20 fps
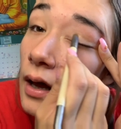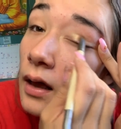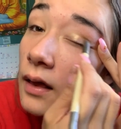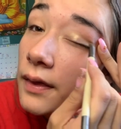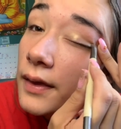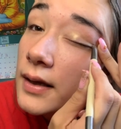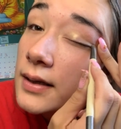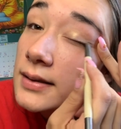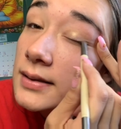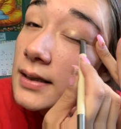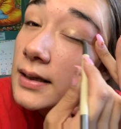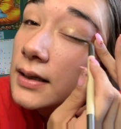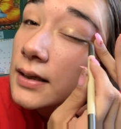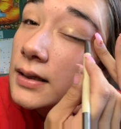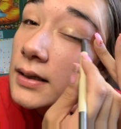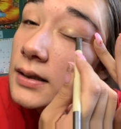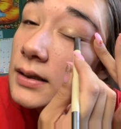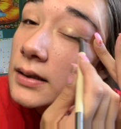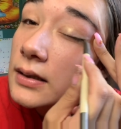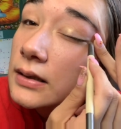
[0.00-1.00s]
this
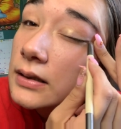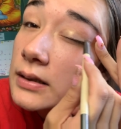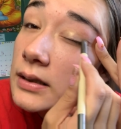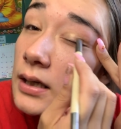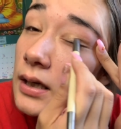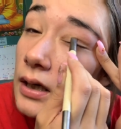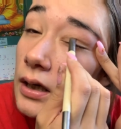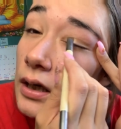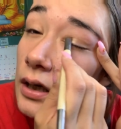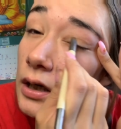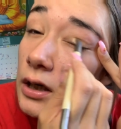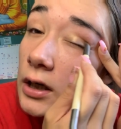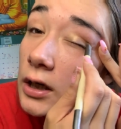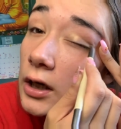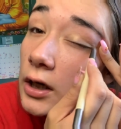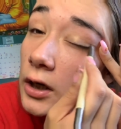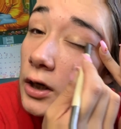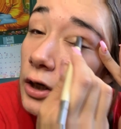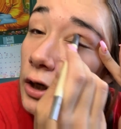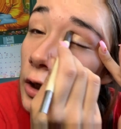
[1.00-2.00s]
is
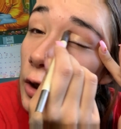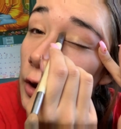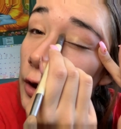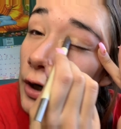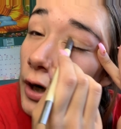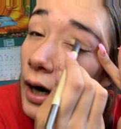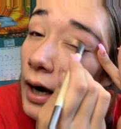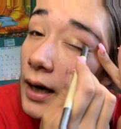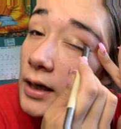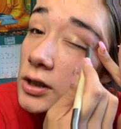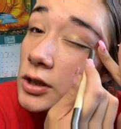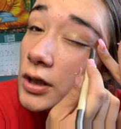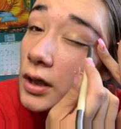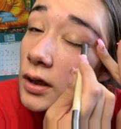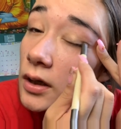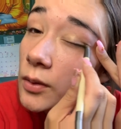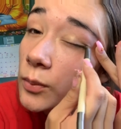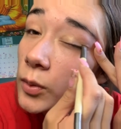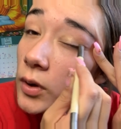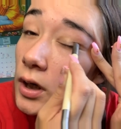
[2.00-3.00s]
your
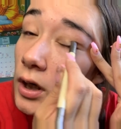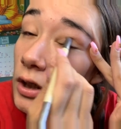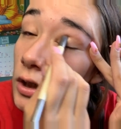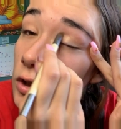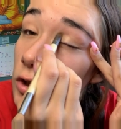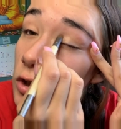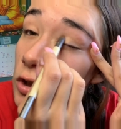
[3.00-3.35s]
eyeshadow brush